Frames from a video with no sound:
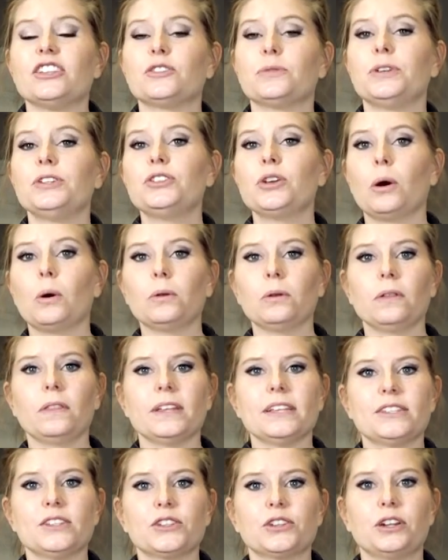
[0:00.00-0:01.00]
All right, so in
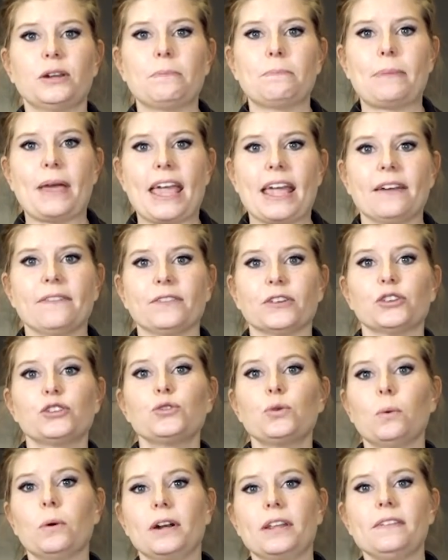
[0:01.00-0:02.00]
total, this is gonna
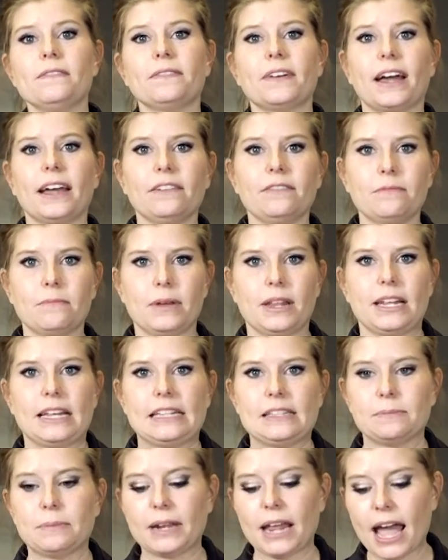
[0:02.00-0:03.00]
bake for 25
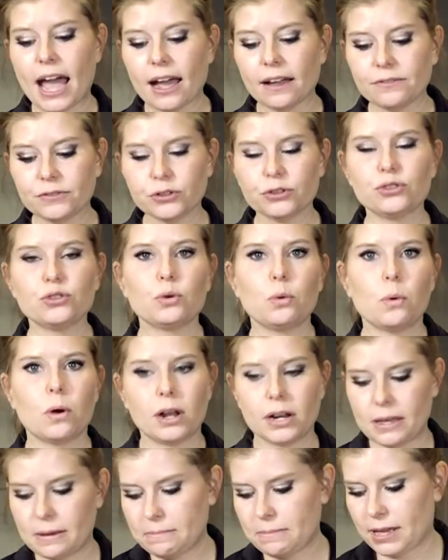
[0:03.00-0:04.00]
minutes, but after
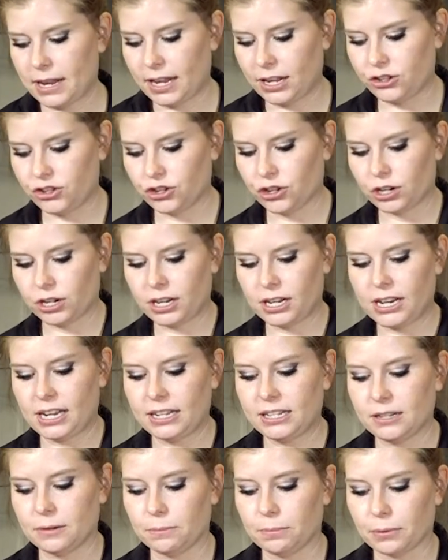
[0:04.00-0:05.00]
20 minutes, you're
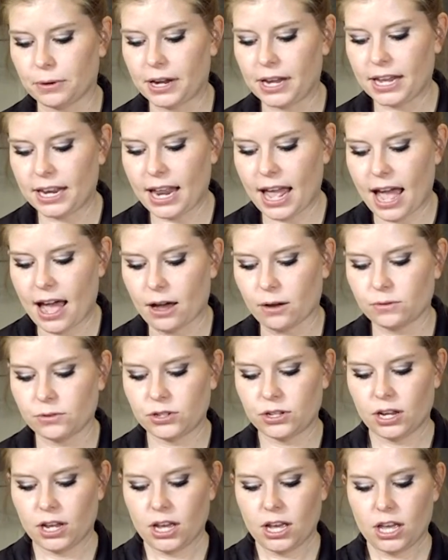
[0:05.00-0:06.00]
gonna need to bring it
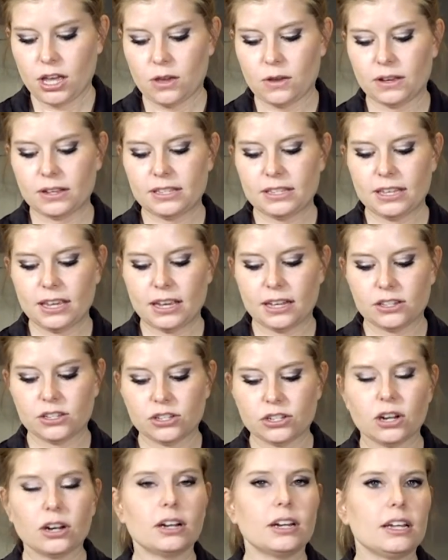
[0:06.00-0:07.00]
out. You can
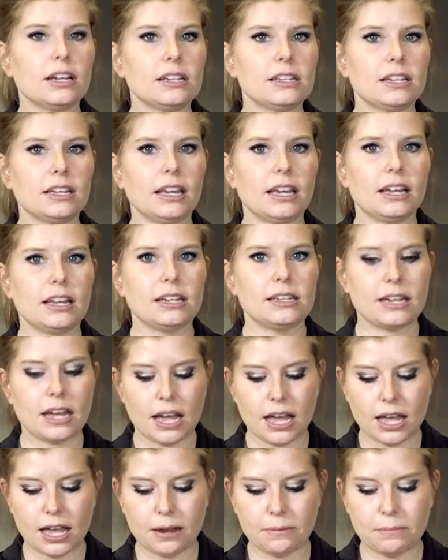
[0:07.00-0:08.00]
see it's starting to
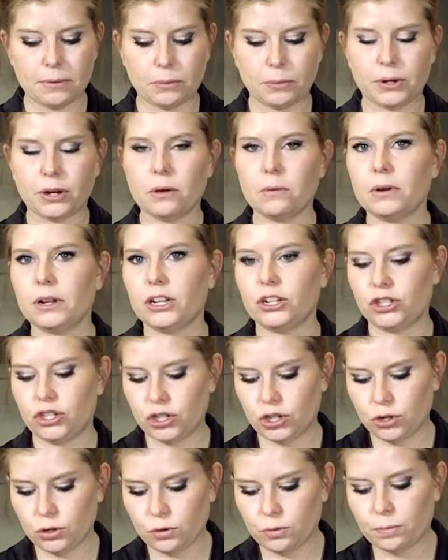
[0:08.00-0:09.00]
get done, but we don't
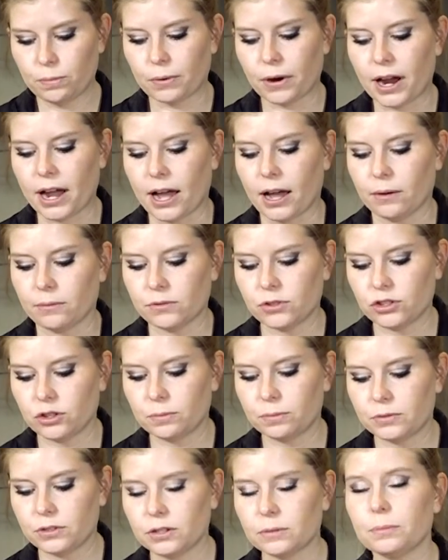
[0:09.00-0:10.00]
want it too
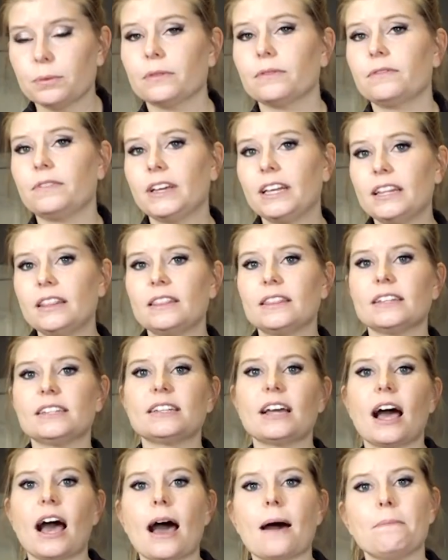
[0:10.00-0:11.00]
brown. So to
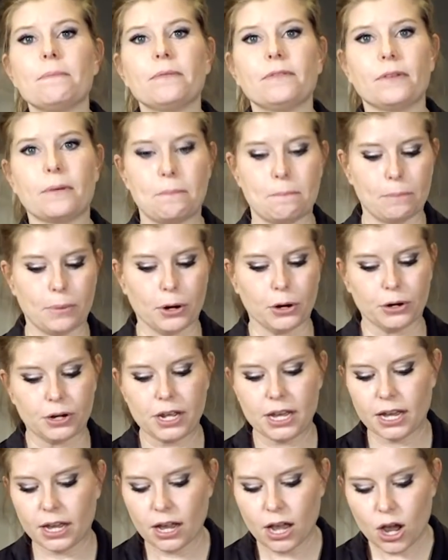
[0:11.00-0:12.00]
prevent the top from
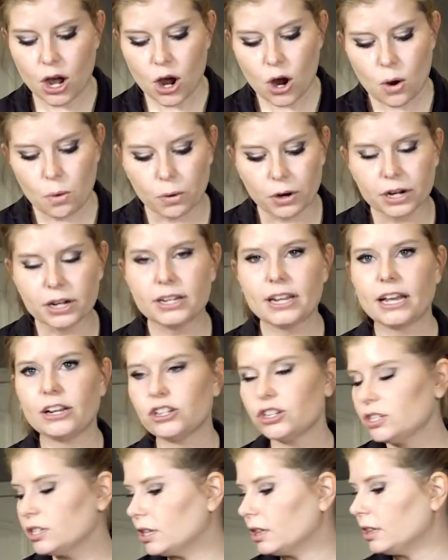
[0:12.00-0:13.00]
burning, we're
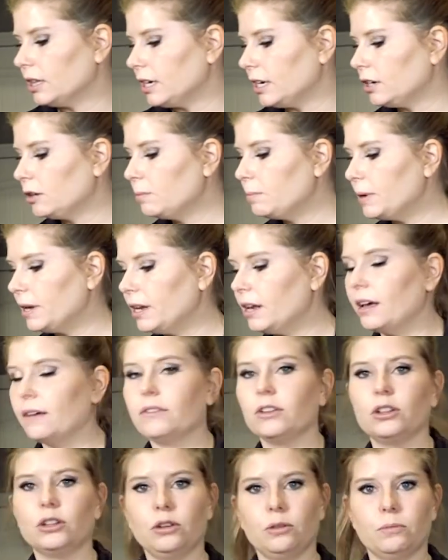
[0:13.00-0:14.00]
gonna take just a little
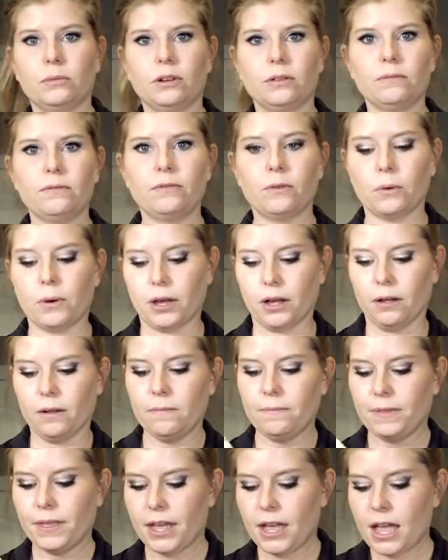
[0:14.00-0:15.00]
bit of aluminum
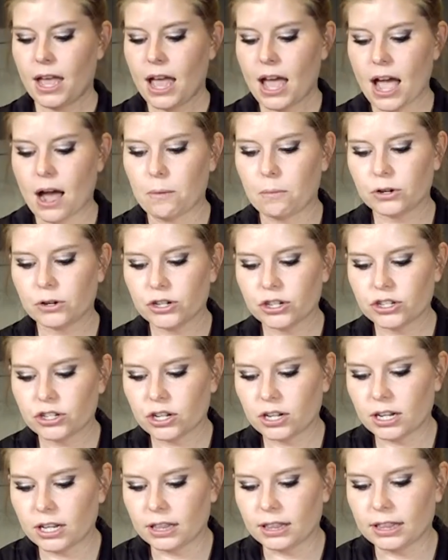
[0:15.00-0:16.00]
foil, and
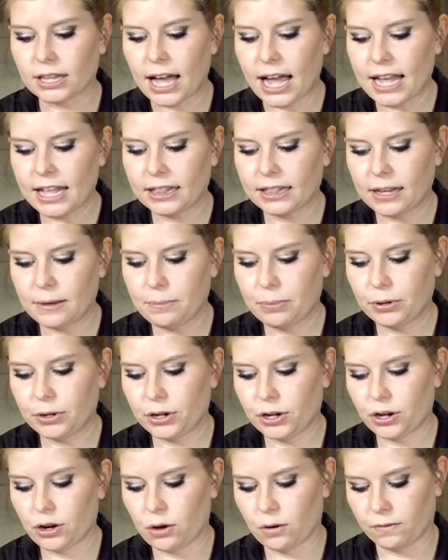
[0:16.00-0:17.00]
we're just gonna
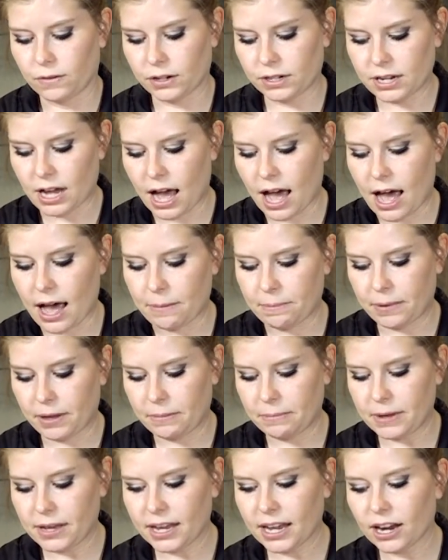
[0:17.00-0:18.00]
lightly put it over
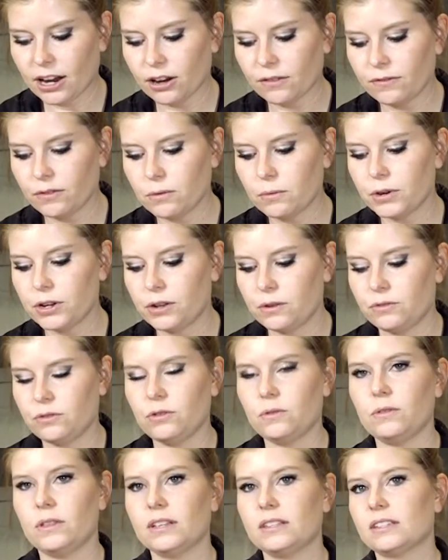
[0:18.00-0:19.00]
top. And be careful
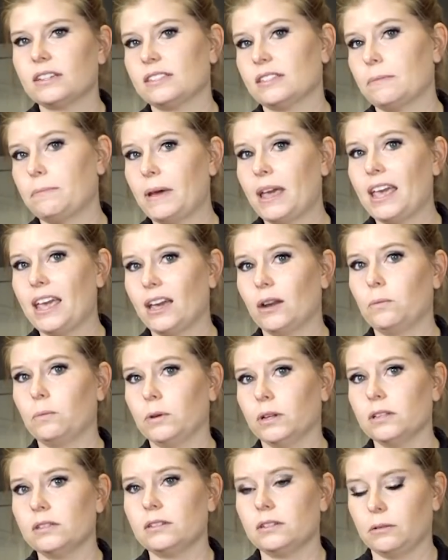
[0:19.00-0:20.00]
when you do this, because the
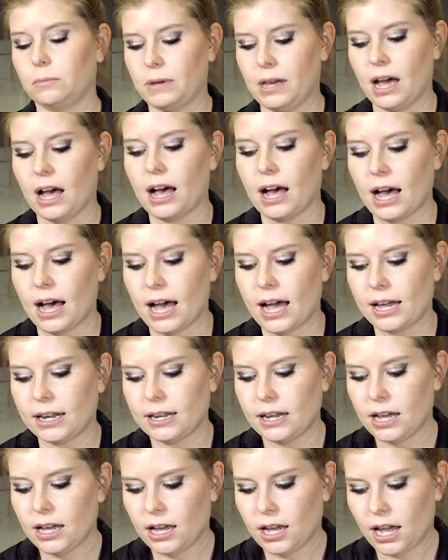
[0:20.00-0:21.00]
pan will still be
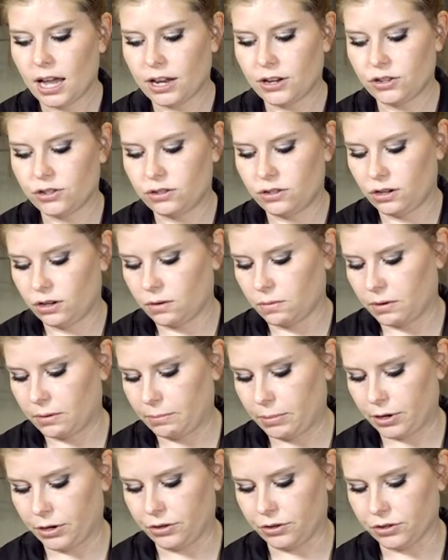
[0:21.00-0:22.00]
hot, and
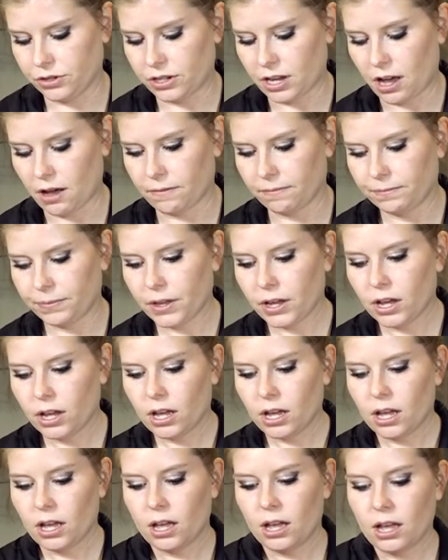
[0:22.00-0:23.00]
you don't wanna burn
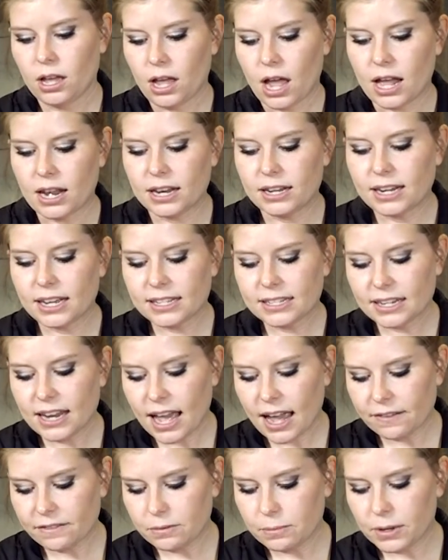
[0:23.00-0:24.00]
yourself. And it
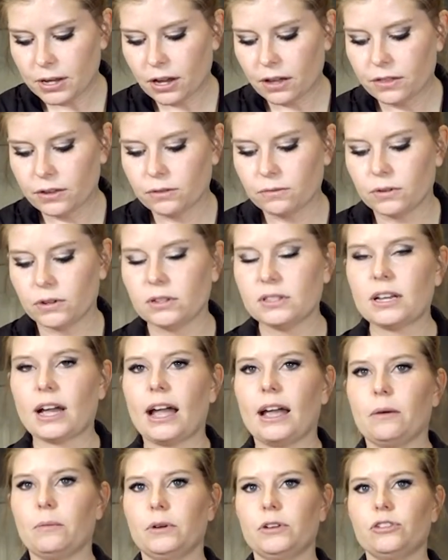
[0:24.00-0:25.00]
doesn't have to be on there
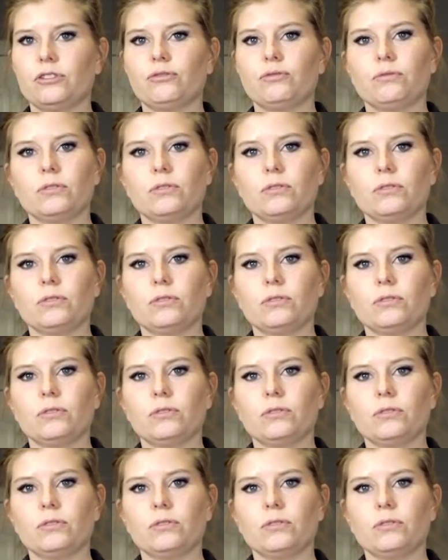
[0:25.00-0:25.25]
real tight.